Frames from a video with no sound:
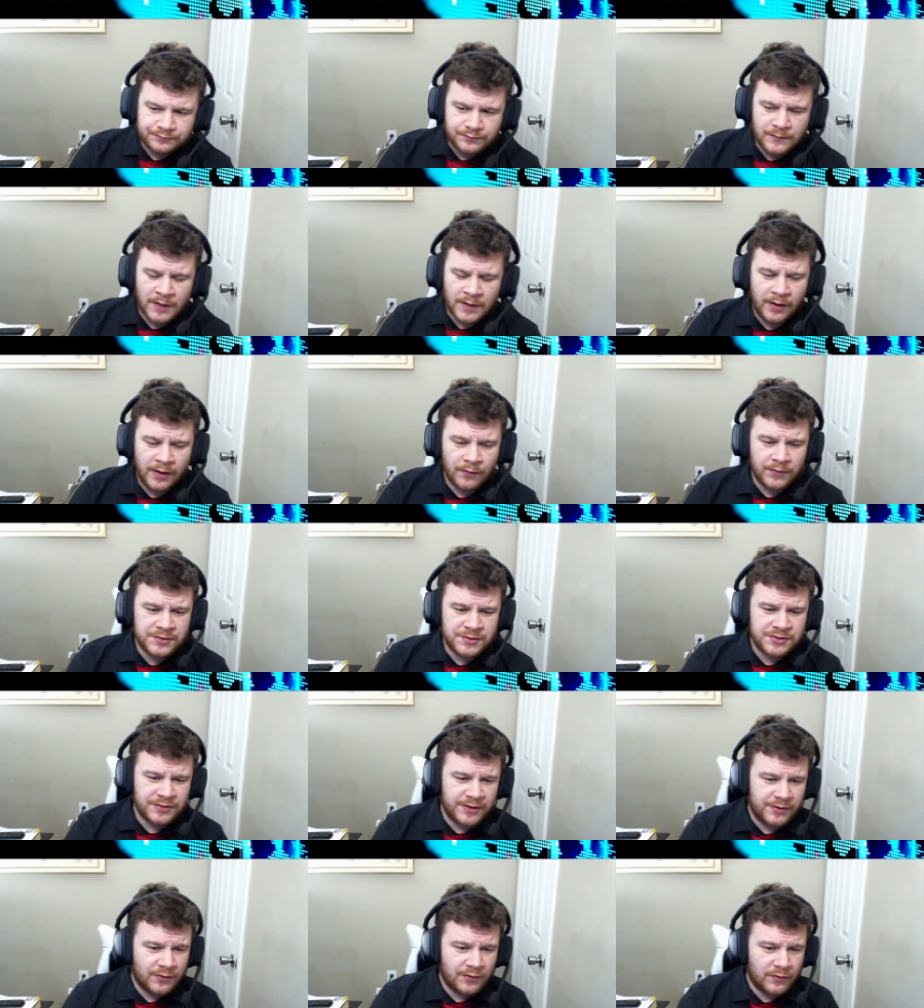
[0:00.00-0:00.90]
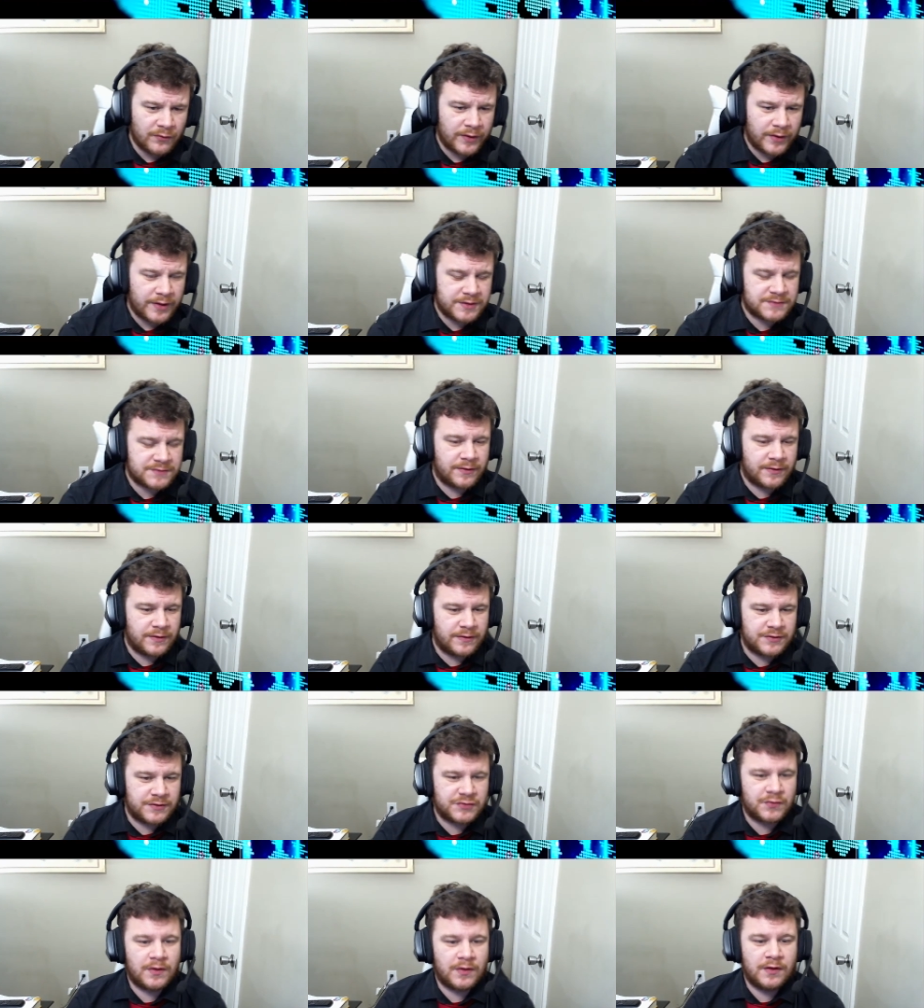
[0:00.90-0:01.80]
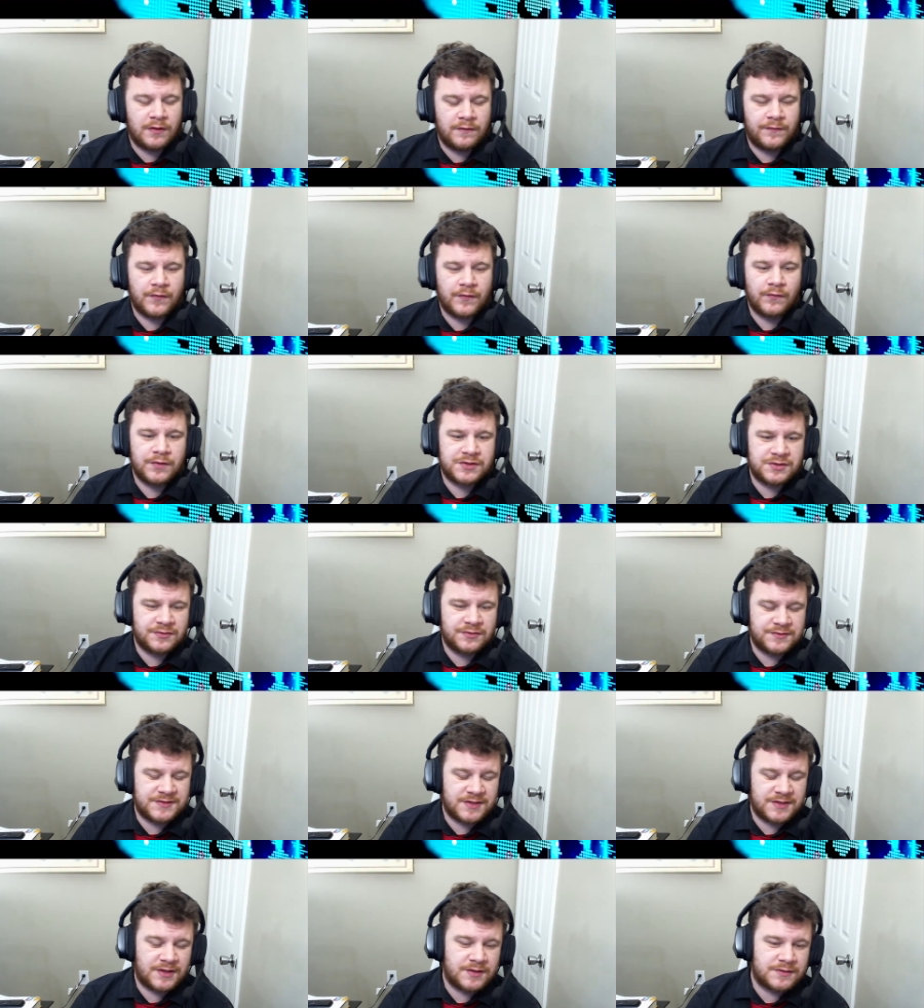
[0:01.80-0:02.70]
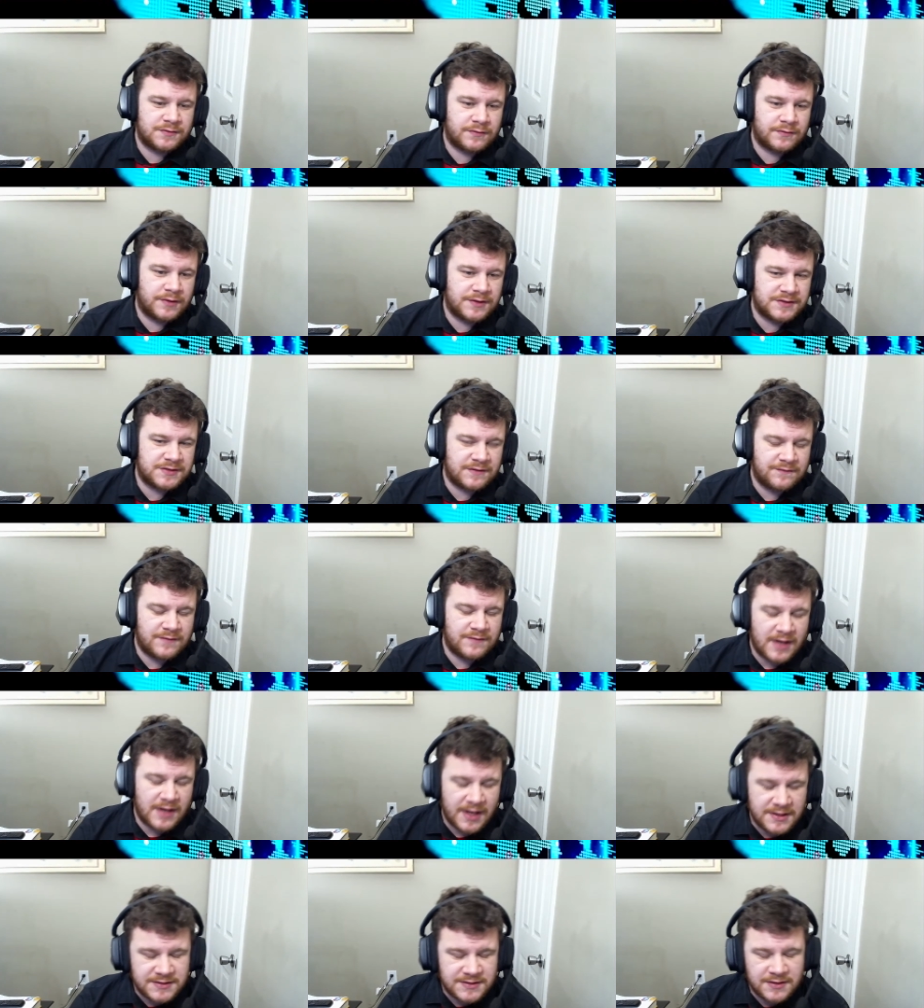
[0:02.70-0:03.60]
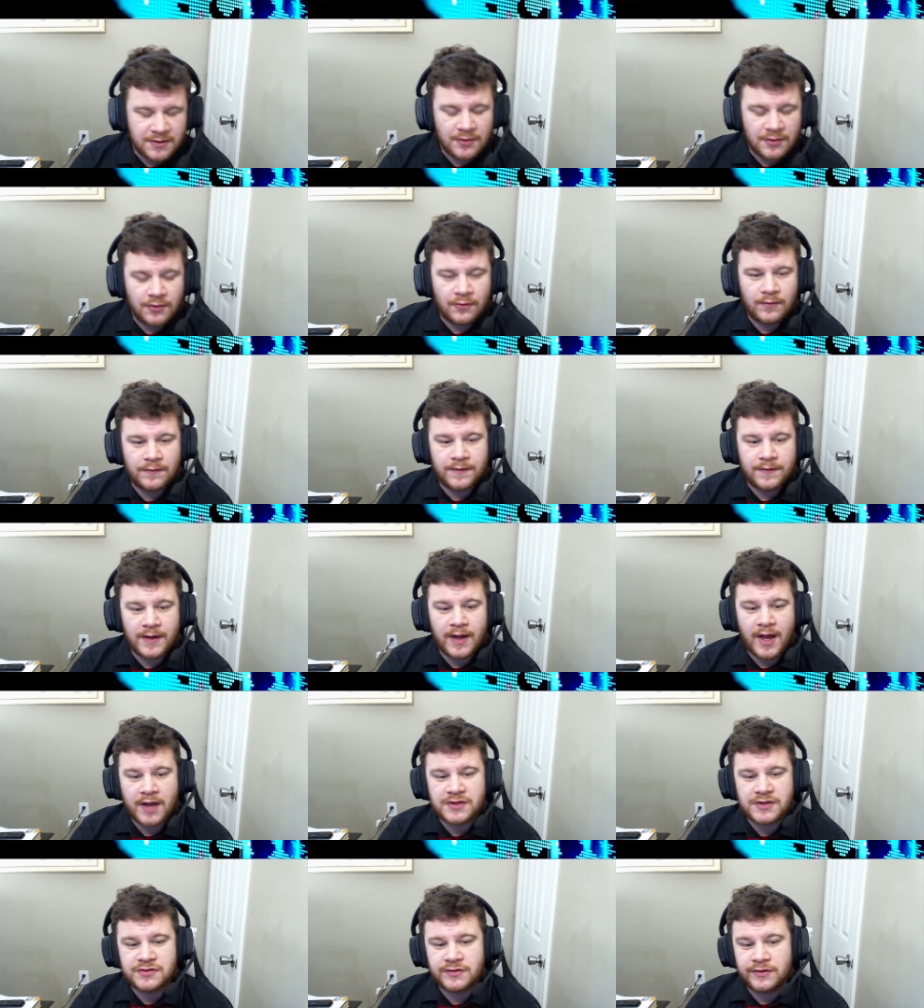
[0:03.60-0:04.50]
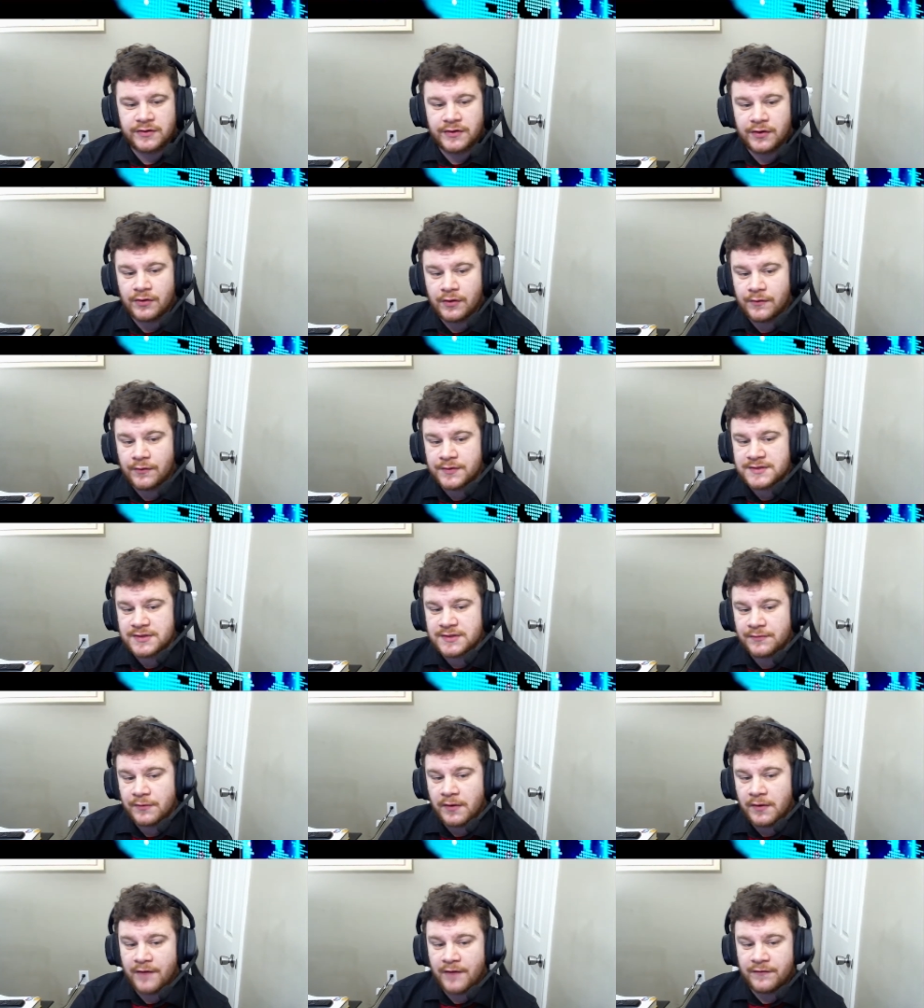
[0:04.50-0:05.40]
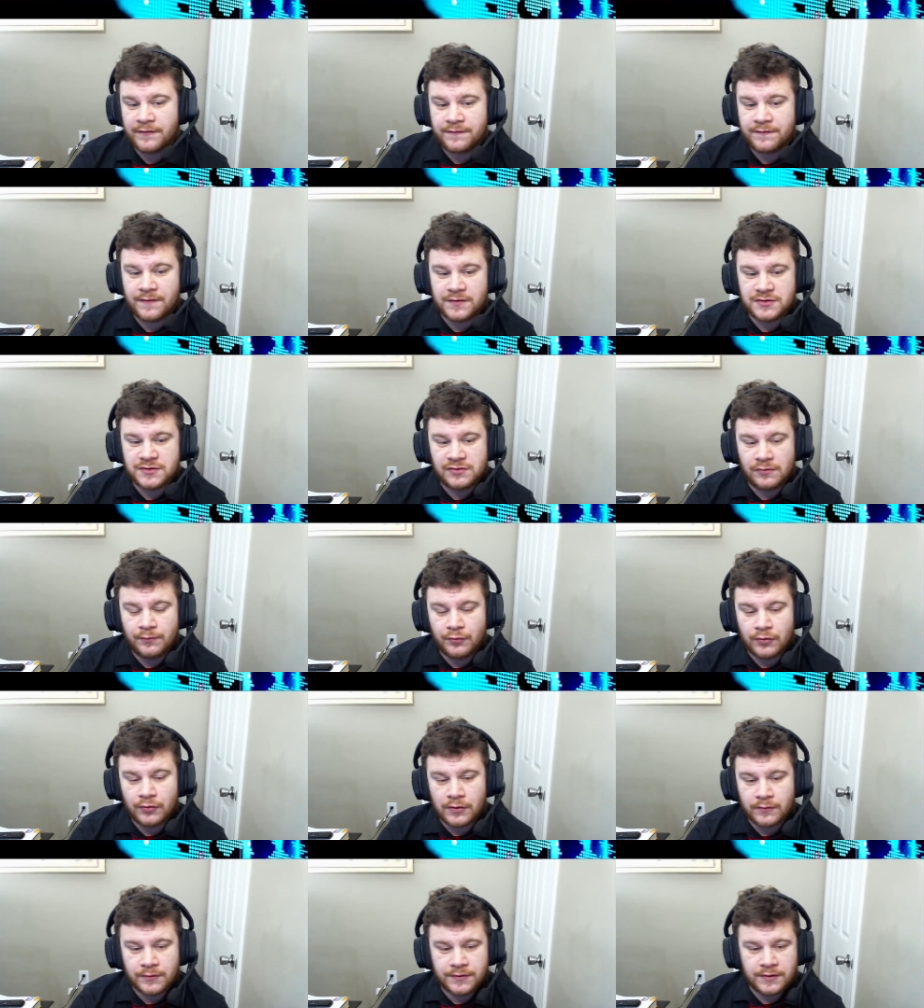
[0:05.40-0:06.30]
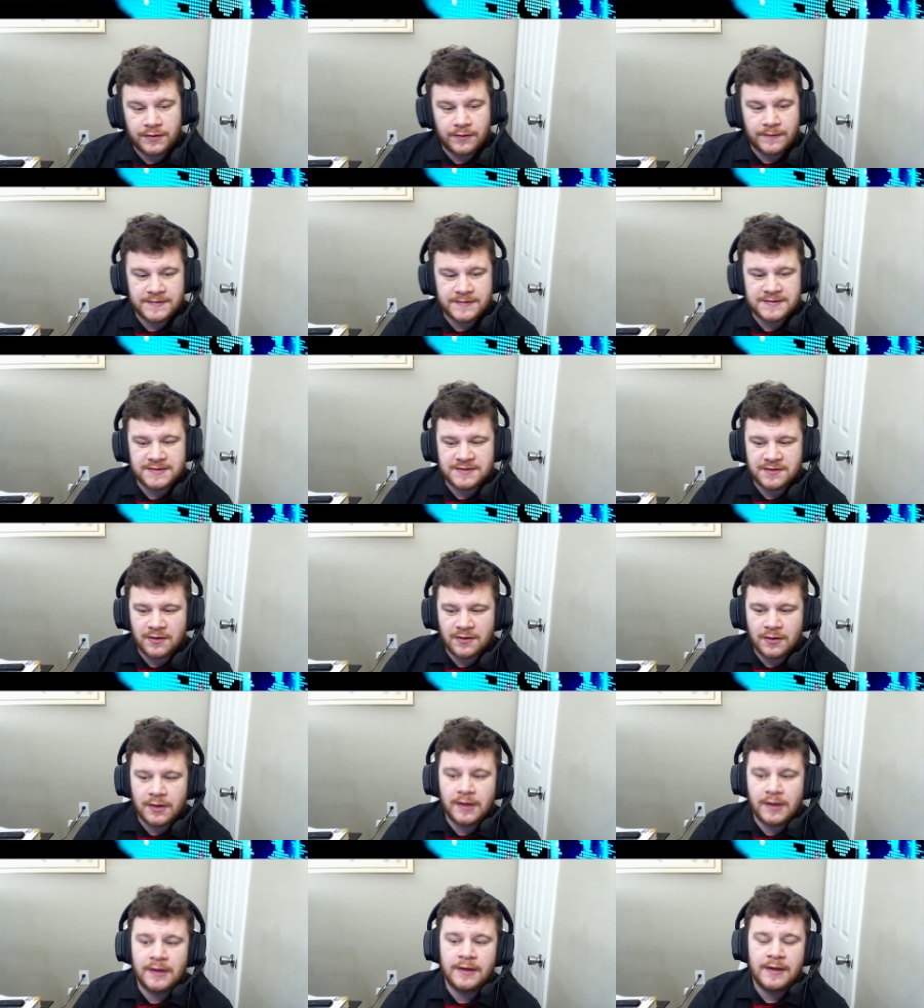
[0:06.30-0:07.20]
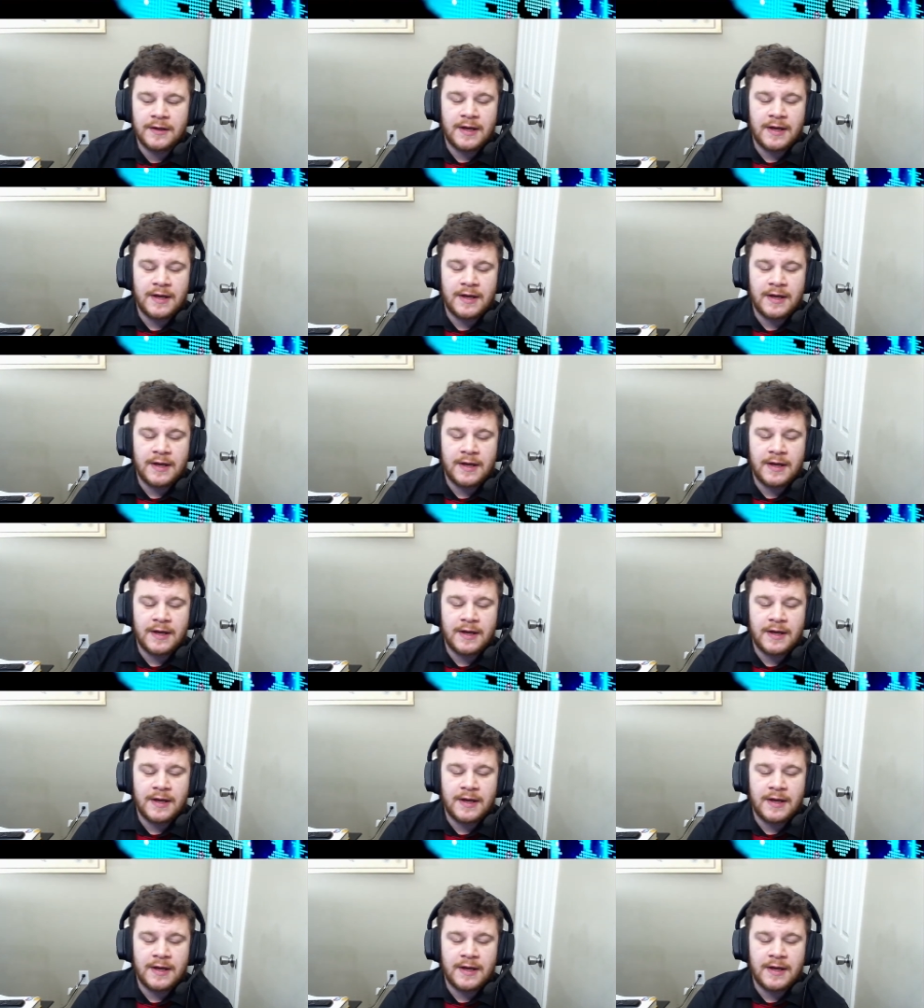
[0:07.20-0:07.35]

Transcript: originally, Norway is one of the 12 original signatories of NATO. They actually are the only ones that will have a functional border with the USSR.